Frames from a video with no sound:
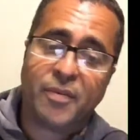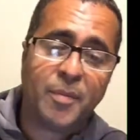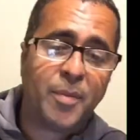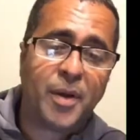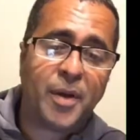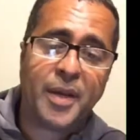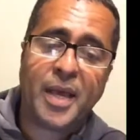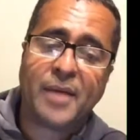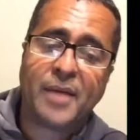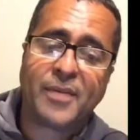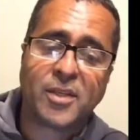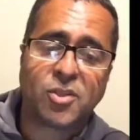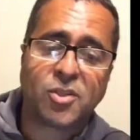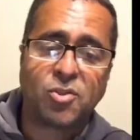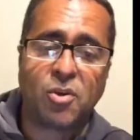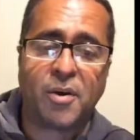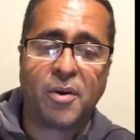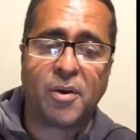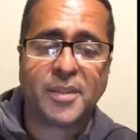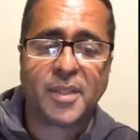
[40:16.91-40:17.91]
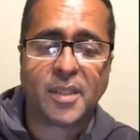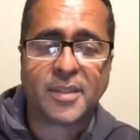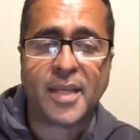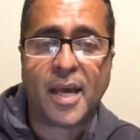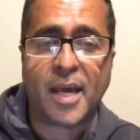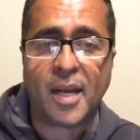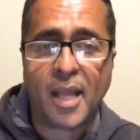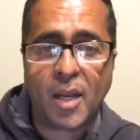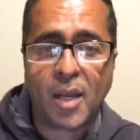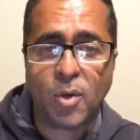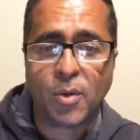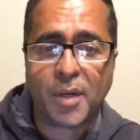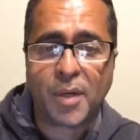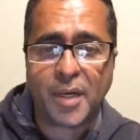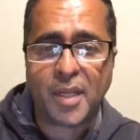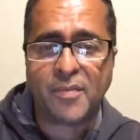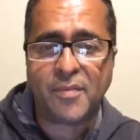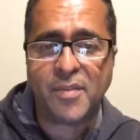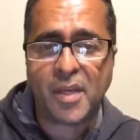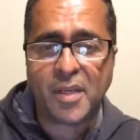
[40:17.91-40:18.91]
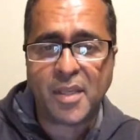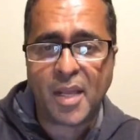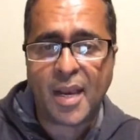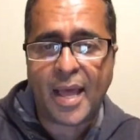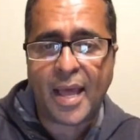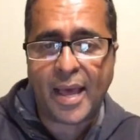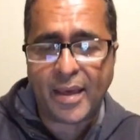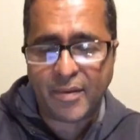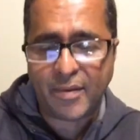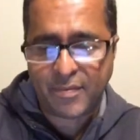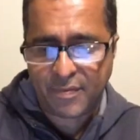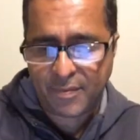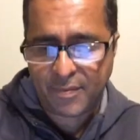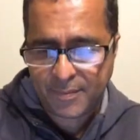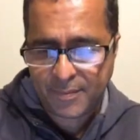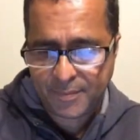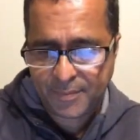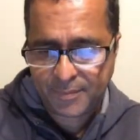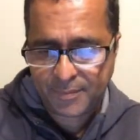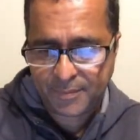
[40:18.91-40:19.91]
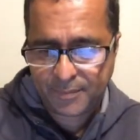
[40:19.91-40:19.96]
Everybody have a story to tell. Hello, good evening. You're live.